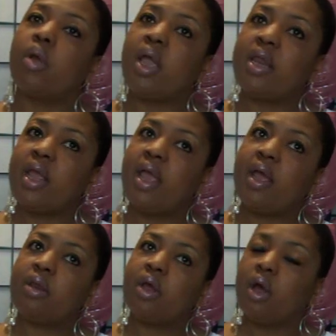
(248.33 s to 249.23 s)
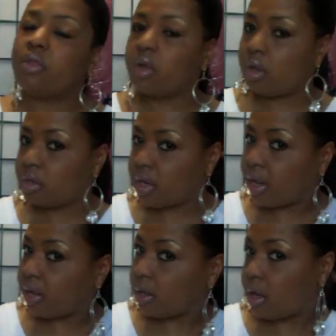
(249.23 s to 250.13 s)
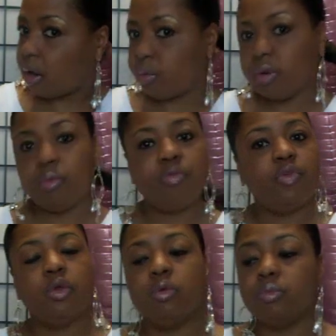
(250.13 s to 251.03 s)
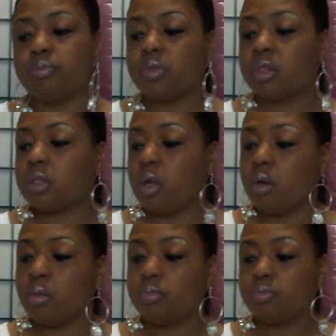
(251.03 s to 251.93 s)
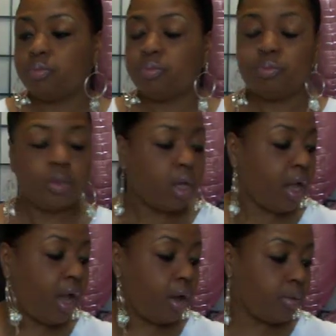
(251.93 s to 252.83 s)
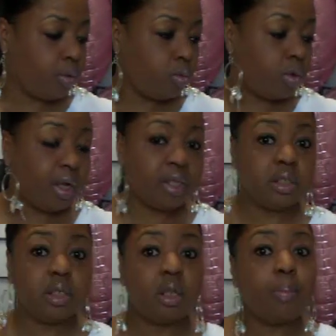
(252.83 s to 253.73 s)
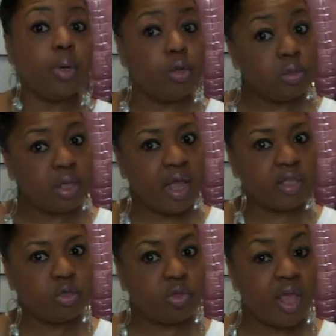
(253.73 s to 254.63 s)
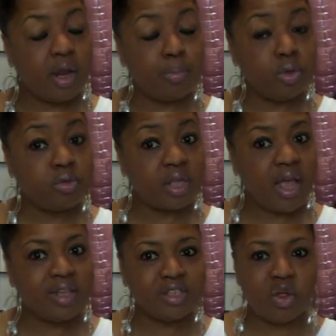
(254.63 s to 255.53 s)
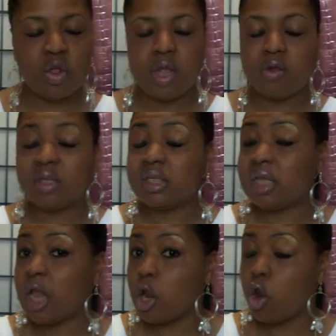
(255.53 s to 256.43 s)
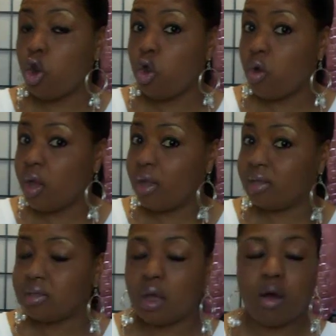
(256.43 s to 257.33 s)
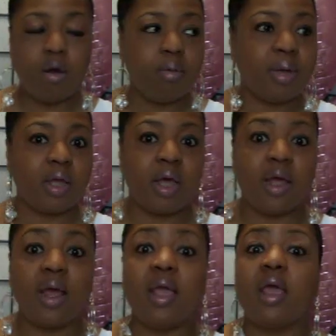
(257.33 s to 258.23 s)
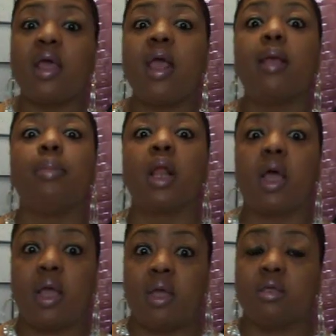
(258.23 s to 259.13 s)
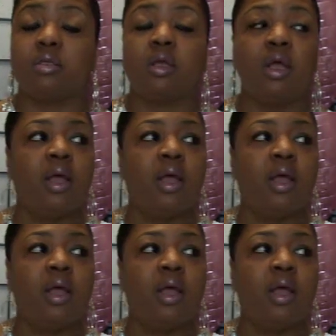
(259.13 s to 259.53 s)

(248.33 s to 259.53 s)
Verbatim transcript: and they had the other color that I already reviewed. So I already wore that to the blues concert. They had a blues concert here in St. Louis. Oh my God, I had a blast.